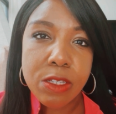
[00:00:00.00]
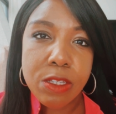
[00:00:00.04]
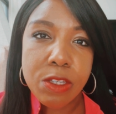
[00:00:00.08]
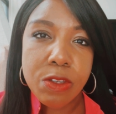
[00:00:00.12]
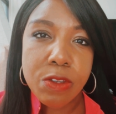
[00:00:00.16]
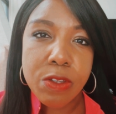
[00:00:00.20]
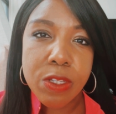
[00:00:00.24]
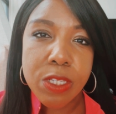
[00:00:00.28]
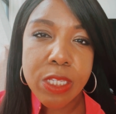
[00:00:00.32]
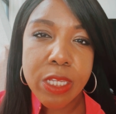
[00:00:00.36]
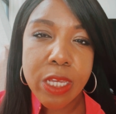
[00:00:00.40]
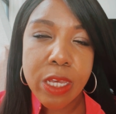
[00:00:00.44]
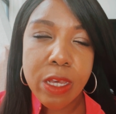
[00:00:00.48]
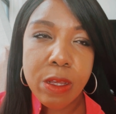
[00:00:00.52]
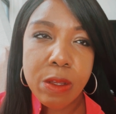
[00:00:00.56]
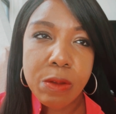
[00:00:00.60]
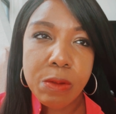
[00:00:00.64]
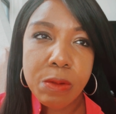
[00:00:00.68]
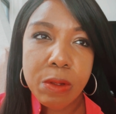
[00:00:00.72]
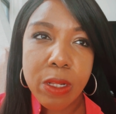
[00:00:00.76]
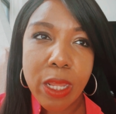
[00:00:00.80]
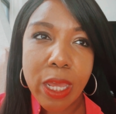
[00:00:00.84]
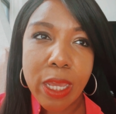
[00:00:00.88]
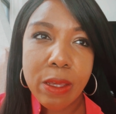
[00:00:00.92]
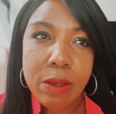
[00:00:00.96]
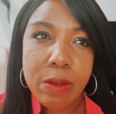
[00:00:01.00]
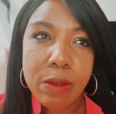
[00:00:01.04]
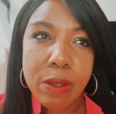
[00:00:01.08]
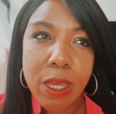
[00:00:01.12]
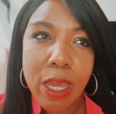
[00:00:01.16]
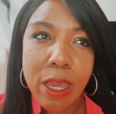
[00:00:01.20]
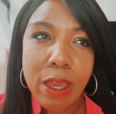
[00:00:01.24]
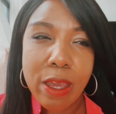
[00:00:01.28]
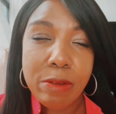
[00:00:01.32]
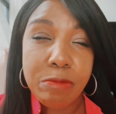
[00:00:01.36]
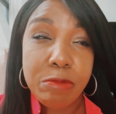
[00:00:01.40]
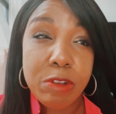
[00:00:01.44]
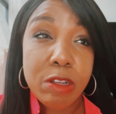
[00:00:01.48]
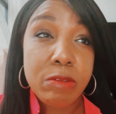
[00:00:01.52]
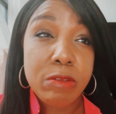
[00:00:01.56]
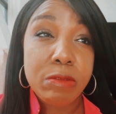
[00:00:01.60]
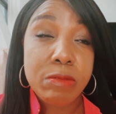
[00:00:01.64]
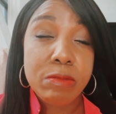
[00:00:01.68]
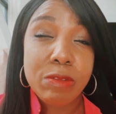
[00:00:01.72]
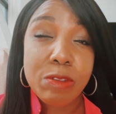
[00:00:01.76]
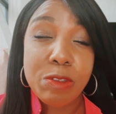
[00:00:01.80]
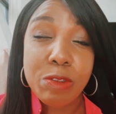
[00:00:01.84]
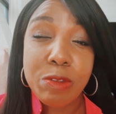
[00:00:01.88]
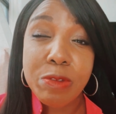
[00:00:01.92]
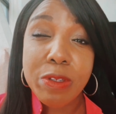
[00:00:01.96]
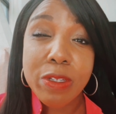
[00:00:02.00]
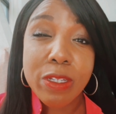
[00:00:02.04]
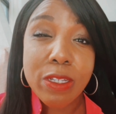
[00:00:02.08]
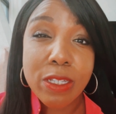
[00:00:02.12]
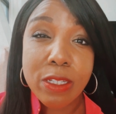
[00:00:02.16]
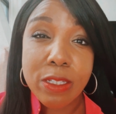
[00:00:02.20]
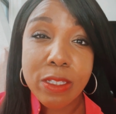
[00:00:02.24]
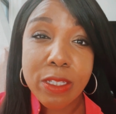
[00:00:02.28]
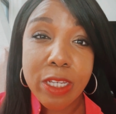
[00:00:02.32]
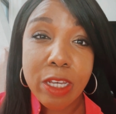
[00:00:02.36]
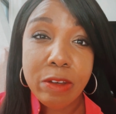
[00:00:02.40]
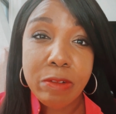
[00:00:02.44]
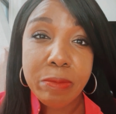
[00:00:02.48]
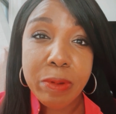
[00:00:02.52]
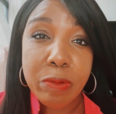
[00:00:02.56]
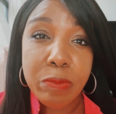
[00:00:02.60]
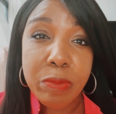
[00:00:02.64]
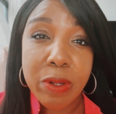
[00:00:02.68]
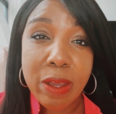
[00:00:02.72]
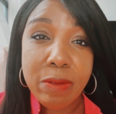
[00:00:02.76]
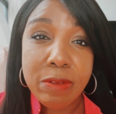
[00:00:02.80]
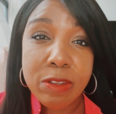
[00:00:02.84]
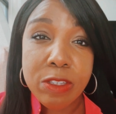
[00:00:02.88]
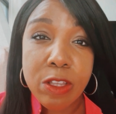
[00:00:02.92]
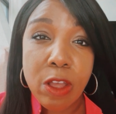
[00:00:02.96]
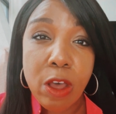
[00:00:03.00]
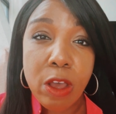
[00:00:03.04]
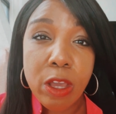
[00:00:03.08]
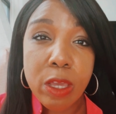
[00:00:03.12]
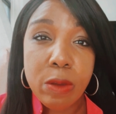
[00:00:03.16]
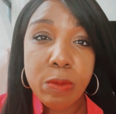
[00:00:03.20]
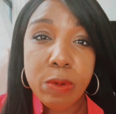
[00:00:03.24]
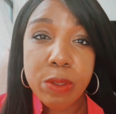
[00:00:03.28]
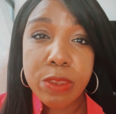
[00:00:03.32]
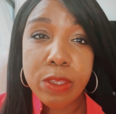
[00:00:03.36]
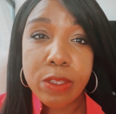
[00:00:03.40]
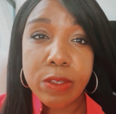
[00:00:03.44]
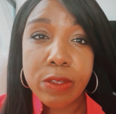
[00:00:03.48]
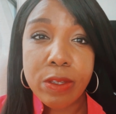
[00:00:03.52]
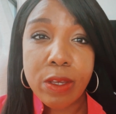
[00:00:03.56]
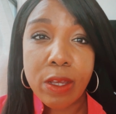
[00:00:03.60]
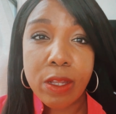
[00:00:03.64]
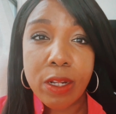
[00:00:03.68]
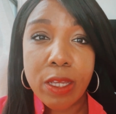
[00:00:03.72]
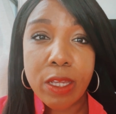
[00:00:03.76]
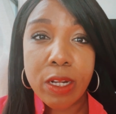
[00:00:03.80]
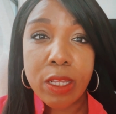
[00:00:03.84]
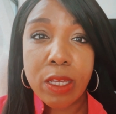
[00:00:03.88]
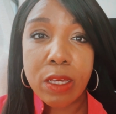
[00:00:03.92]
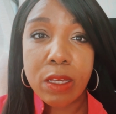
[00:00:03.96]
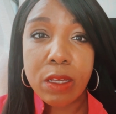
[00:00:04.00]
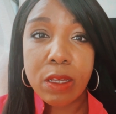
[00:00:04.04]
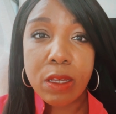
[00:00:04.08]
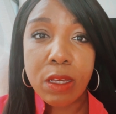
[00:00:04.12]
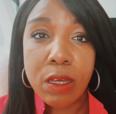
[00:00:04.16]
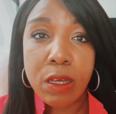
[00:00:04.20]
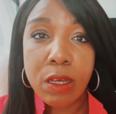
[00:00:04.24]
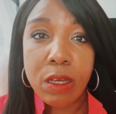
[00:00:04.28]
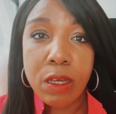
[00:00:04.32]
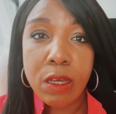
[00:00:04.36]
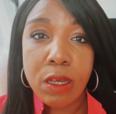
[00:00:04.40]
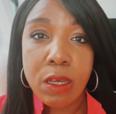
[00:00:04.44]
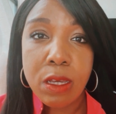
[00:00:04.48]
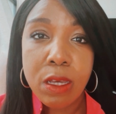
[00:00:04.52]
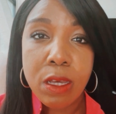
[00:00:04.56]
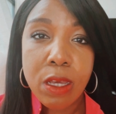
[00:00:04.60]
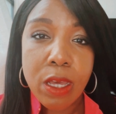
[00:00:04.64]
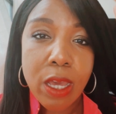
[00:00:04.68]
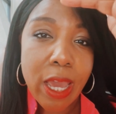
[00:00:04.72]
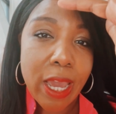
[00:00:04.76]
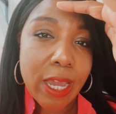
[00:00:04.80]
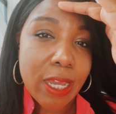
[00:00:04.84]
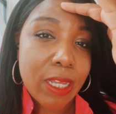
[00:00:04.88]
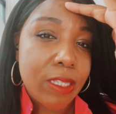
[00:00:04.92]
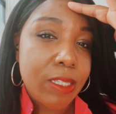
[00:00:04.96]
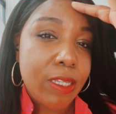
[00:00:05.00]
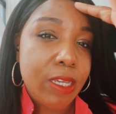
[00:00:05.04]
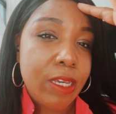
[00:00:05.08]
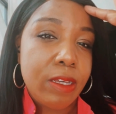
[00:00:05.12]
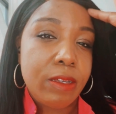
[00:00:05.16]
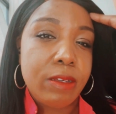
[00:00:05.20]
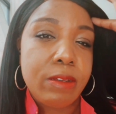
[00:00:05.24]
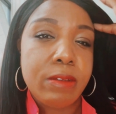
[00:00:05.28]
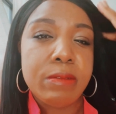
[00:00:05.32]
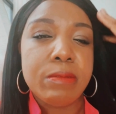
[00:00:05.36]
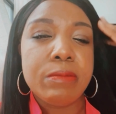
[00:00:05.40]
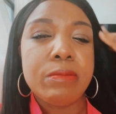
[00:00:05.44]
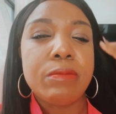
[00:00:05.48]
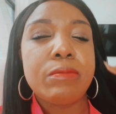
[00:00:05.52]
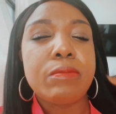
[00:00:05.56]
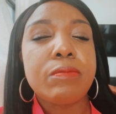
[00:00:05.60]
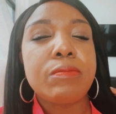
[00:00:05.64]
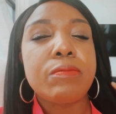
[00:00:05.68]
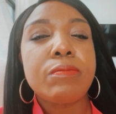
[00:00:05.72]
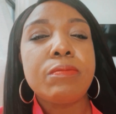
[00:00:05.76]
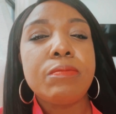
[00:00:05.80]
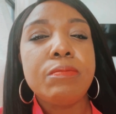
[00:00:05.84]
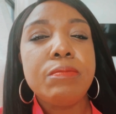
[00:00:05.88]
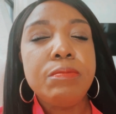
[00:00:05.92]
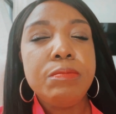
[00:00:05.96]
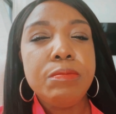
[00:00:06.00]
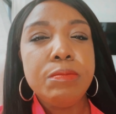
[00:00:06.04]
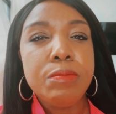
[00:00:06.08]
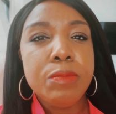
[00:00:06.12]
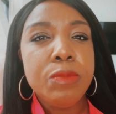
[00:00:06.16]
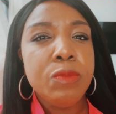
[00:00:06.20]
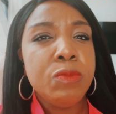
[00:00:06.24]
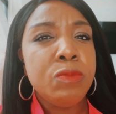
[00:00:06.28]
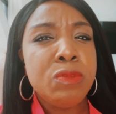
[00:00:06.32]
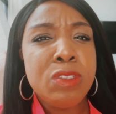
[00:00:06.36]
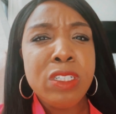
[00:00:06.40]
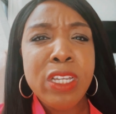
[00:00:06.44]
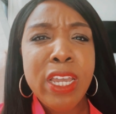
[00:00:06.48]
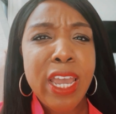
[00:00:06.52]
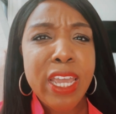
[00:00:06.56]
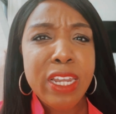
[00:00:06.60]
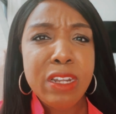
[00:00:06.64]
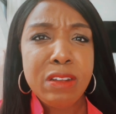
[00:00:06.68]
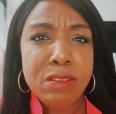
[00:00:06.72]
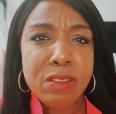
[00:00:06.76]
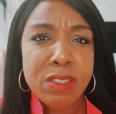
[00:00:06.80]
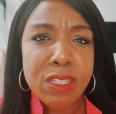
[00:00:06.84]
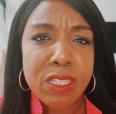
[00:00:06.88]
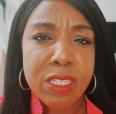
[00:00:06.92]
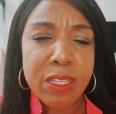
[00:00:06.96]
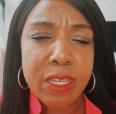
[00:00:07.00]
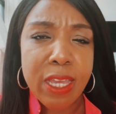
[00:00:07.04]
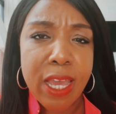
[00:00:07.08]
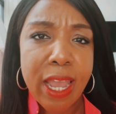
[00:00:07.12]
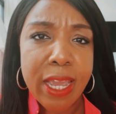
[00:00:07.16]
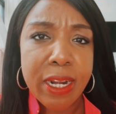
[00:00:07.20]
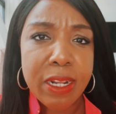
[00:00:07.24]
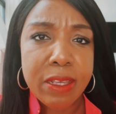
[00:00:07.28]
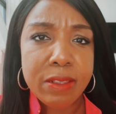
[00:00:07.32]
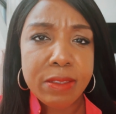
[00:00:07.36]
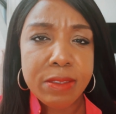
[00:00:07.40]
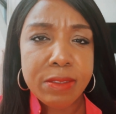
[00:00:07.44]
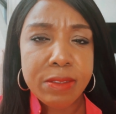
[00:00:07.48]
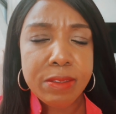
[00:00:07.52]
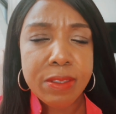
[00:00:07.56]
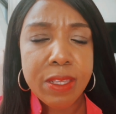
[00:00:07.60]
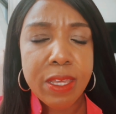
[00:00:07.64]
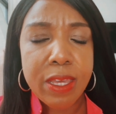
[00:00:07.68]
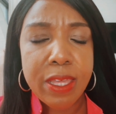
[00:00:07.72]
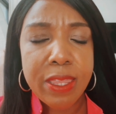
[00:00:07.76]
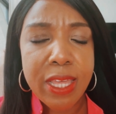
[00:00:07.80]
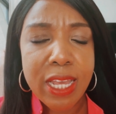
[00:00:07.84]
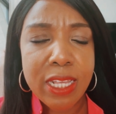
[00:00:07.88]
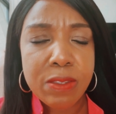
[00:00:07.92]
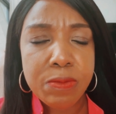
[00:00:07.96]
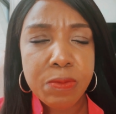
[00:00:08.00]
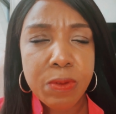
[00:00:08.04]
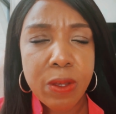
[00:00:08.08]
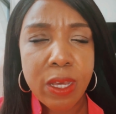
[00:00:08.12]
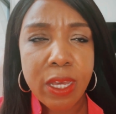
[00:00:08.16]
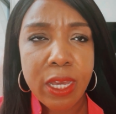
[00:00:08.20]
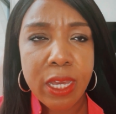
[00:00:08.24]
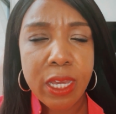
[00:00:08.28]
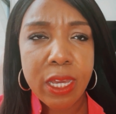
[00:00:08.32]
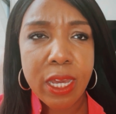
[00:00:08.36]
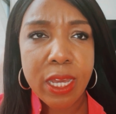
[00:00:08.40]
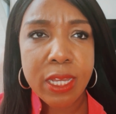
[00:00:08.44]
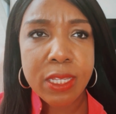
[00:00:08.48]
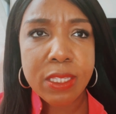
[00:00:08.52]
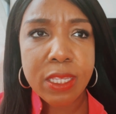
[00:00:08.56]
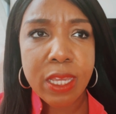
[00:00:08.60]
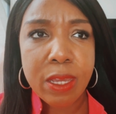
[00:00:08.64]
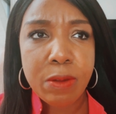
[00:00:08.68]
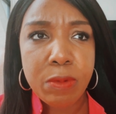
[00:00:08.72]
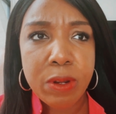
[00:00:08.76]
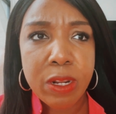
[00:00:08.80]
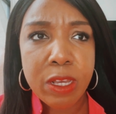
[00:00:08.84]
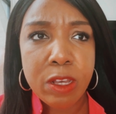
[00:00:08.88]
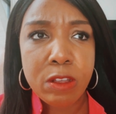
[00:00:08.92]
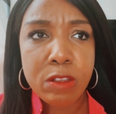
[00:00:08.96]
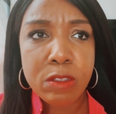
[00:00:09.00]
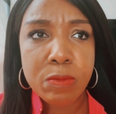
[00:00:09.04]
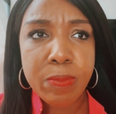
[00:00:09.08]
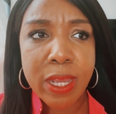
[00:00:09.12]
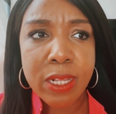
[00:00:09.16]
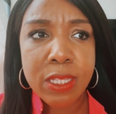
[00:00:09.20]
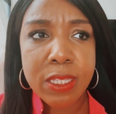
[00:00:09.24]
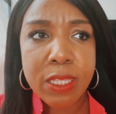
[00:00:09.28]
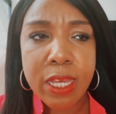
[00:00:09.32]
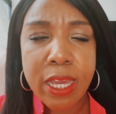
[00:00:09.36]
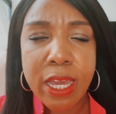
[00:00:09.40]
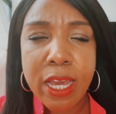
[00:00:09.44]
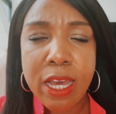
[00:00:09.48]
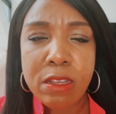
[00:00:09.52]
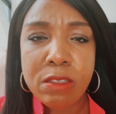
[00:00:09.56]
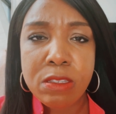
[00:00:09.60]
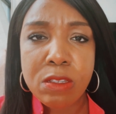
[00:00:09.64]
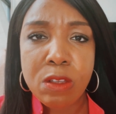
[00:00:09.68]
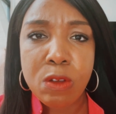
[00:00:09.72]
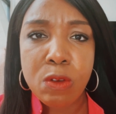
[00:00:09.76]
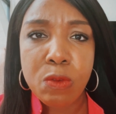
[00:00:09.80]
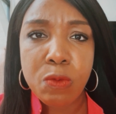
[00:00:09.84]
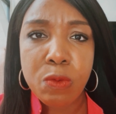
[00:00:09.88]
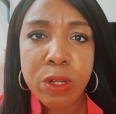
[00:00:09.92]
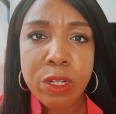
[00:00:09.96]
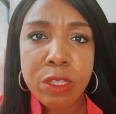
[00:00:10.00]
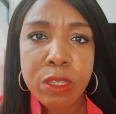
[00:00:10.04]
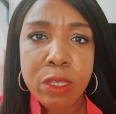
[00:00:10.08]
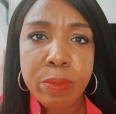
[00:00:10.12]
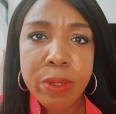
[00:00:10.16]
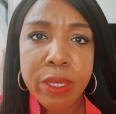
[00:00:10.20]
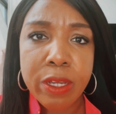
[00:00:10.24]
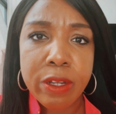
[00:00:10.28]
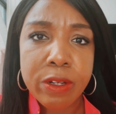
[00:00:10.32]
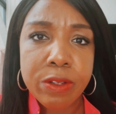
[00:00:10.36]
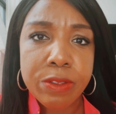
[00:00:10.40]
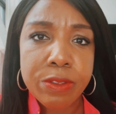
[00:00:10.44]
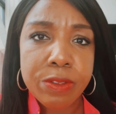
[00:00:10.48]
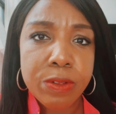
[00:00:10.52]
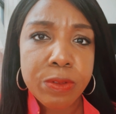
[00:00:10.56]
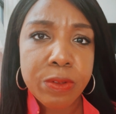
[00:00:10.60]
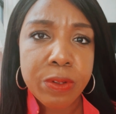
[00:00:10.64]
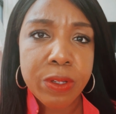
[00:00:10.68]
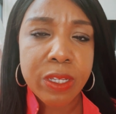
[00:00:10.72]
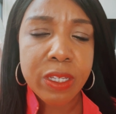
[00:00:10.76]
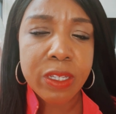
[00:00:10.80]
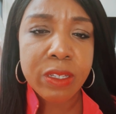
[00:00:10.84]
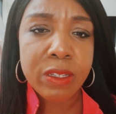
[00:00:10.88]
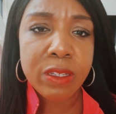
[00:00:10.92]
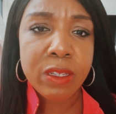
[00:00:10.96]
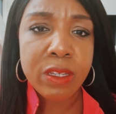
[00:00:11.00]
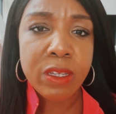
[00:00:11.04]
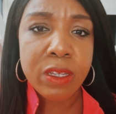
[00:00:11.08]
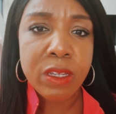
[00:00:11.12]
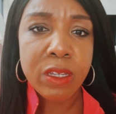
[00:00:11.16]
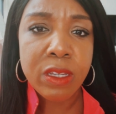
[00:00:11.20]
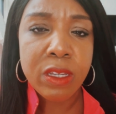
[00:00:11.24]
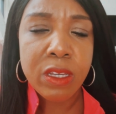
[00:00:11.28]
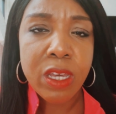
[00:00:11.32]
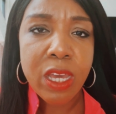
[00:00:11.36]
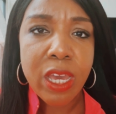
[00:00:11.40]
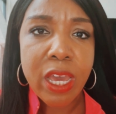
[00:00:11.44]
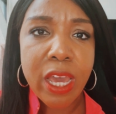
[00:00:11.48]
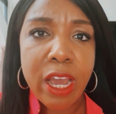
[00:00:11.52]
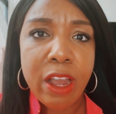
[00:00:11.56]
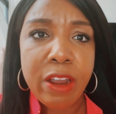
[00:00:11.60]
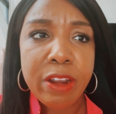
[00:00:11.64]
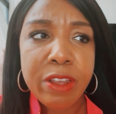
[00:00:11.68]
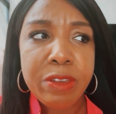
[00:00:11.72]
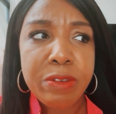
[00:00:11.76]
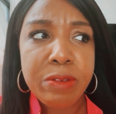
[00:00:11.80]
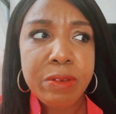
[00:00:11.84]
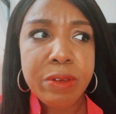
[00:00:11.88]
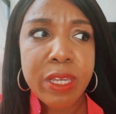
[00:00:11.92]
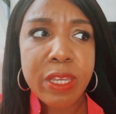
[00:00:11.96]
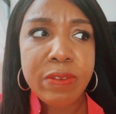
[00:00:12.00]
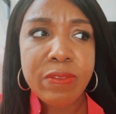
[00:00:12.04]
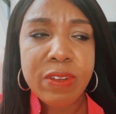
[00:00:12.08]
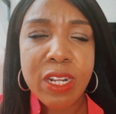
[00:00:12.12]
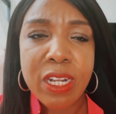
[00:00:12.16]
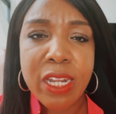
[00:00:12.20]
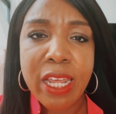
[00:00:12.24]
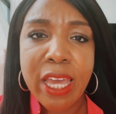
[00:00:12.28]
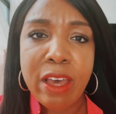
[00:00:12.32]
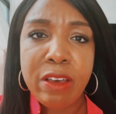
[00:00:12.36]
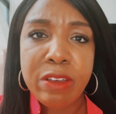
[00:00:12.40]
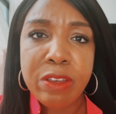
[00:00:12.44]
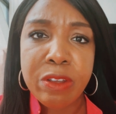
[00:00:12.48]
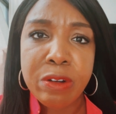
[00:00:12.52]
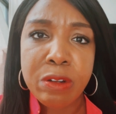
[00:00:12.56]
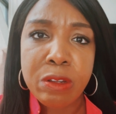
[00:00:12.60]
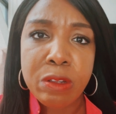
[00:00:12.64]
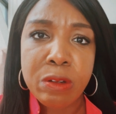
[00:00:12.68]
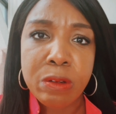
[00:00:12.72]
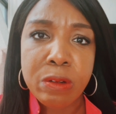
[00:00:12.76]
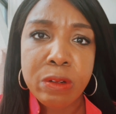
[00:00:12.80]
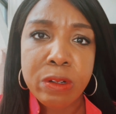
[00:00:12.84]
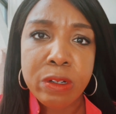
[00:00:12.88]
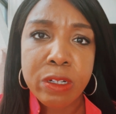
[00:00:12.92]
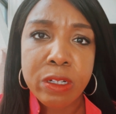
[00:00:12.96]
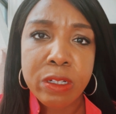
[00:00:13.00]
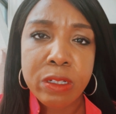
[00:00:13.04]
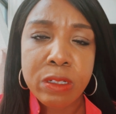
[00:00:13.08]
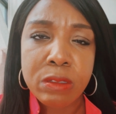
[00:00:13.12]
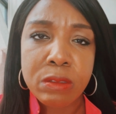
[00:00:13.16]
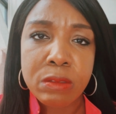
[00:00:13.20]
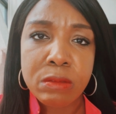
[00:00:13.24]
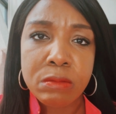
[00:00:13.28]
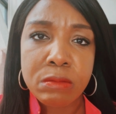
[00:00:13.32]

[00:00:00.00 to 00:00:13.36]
you could tell, like, I, well, you couldn't tell, but when I was talking with this young lady, I could tell she had no sense of guidance. And that's why I say when it goes back to the household, what are the parents doing? How are you even allowing your little girl